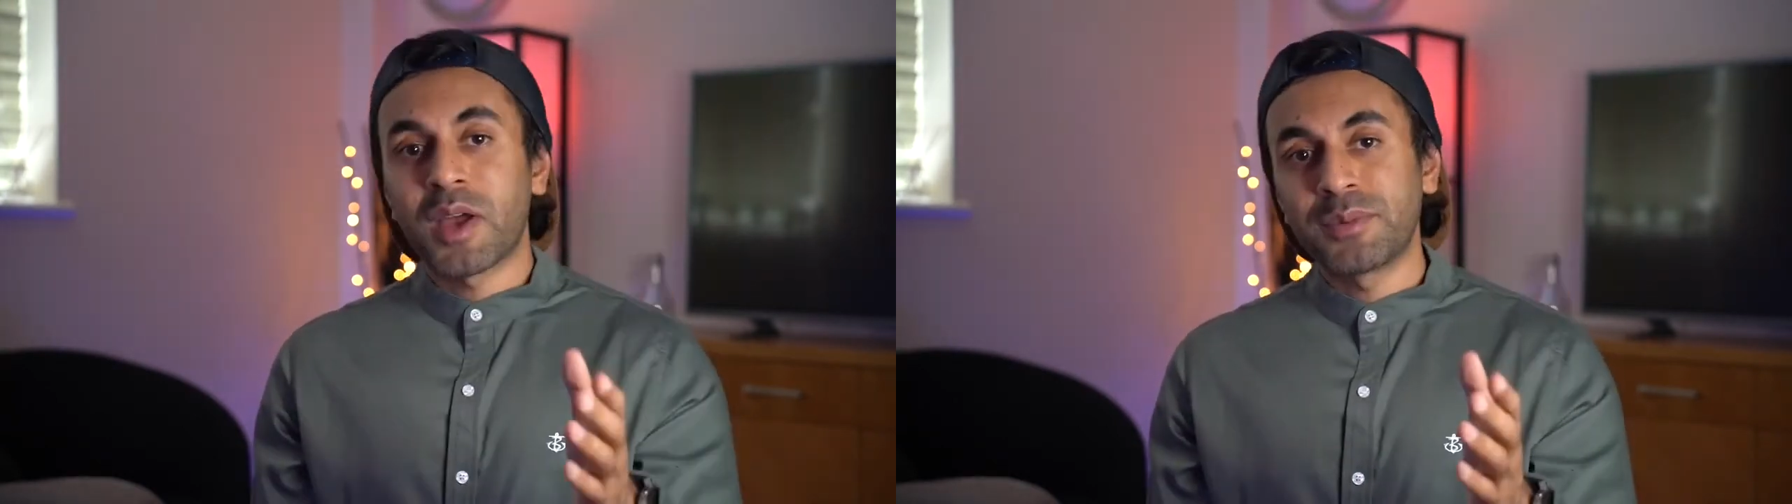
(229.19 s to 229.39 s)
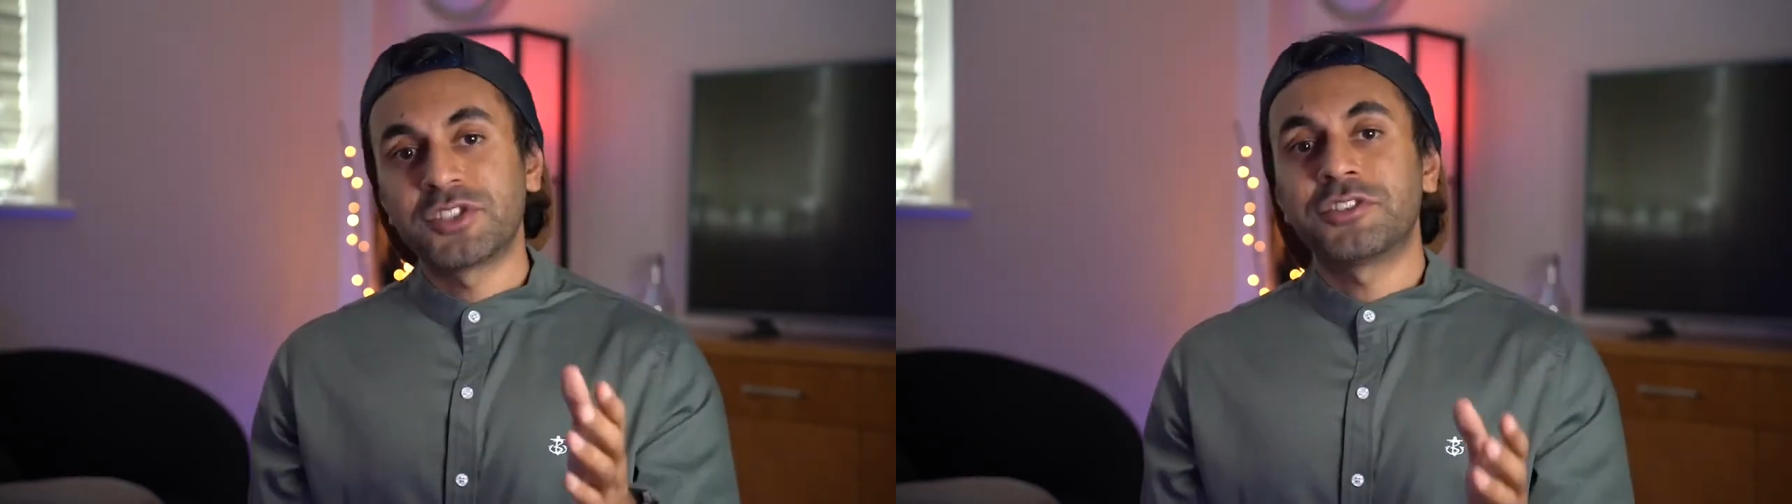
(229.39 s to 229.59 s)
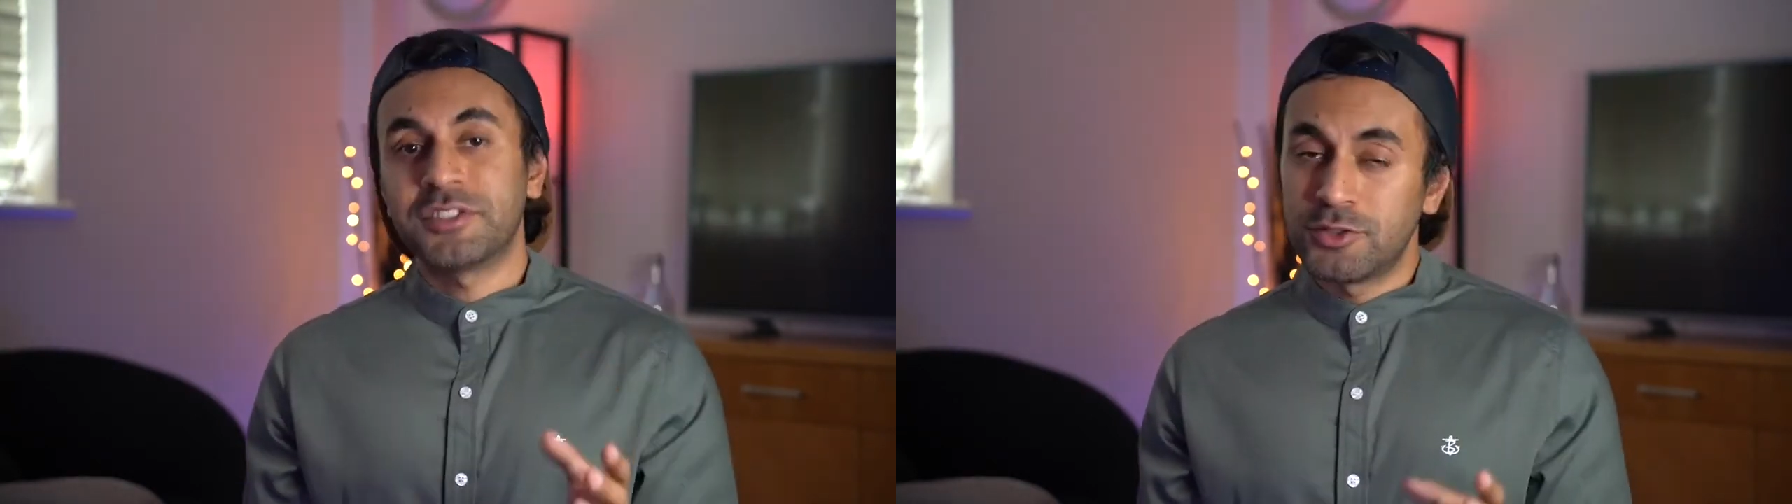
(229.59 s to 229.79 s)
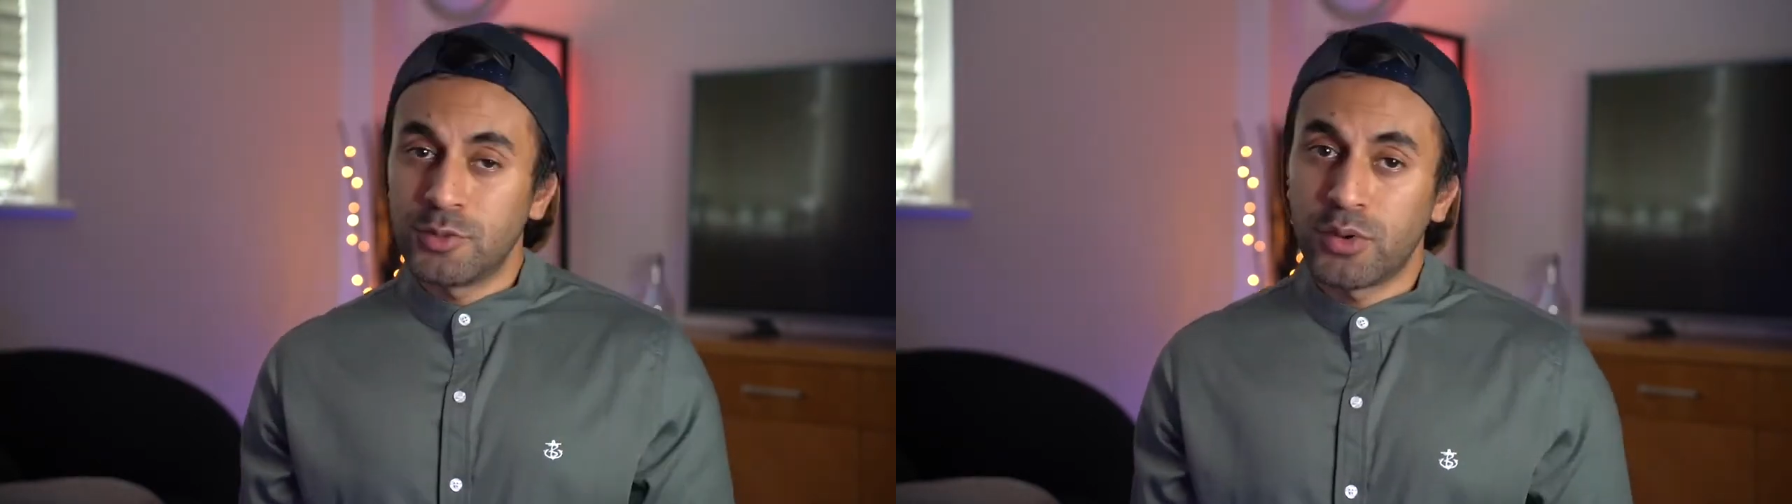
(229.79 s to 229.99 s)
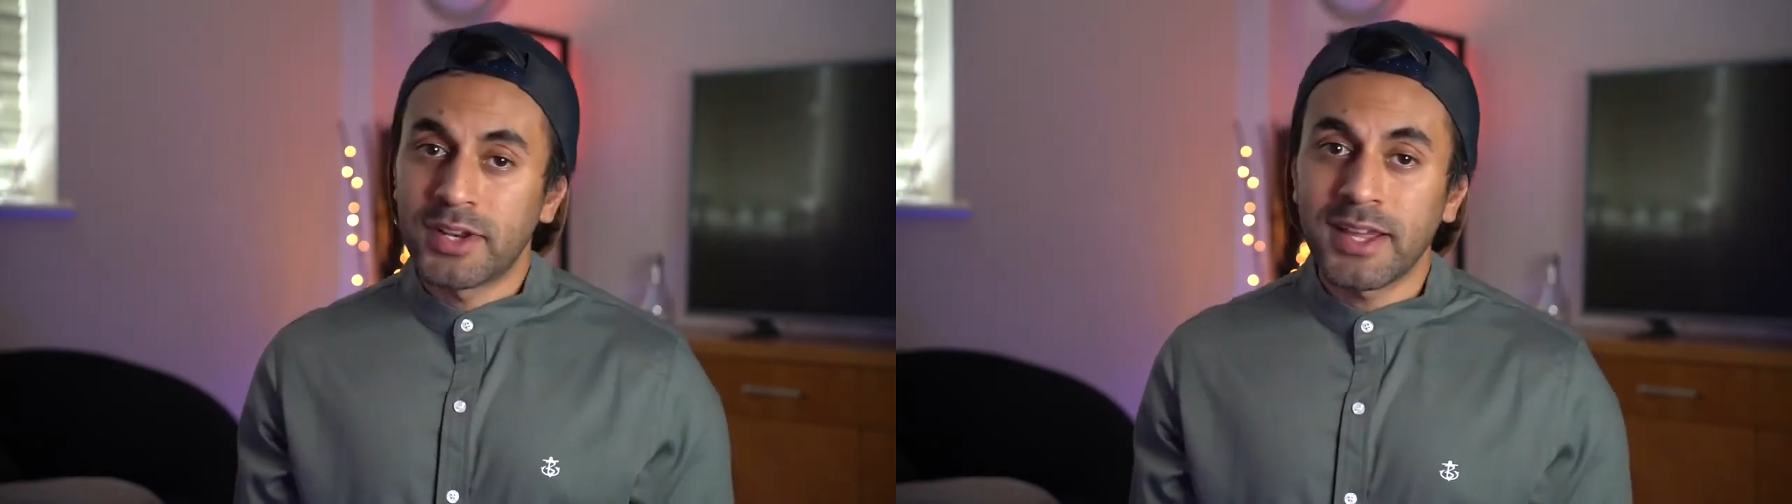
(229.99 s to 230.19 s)
aperture is
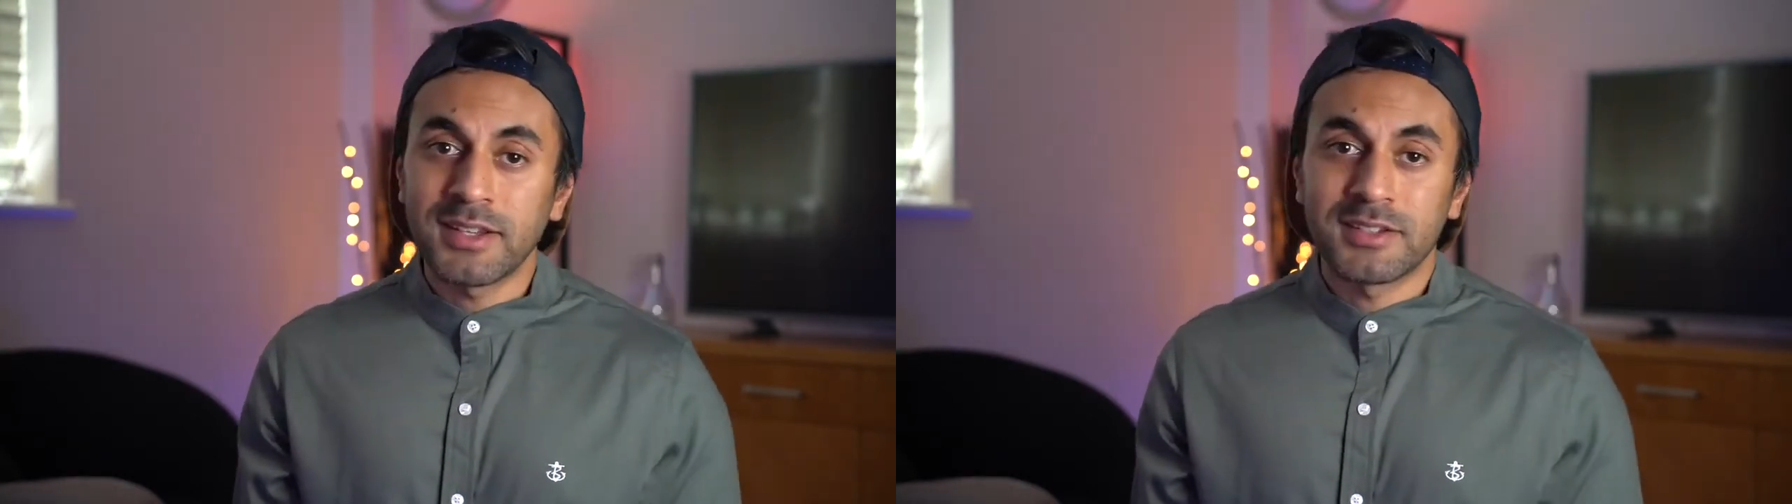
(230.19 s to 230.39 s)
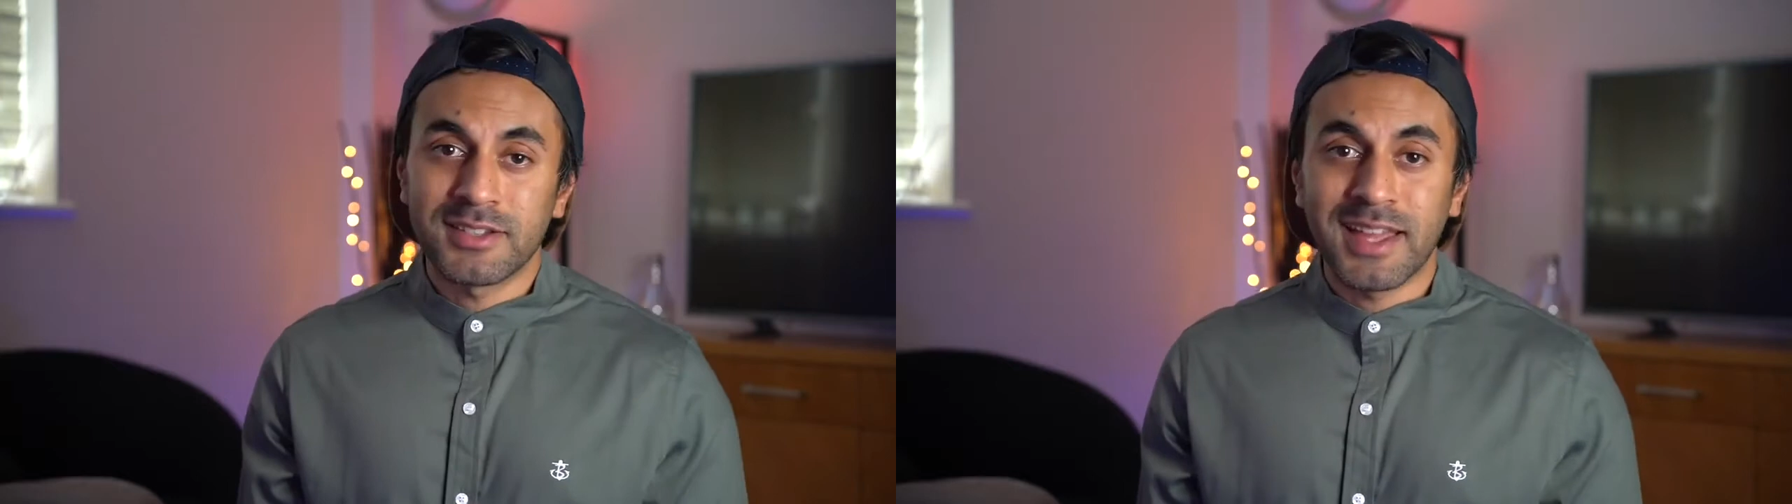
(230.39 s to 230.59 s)
2.8,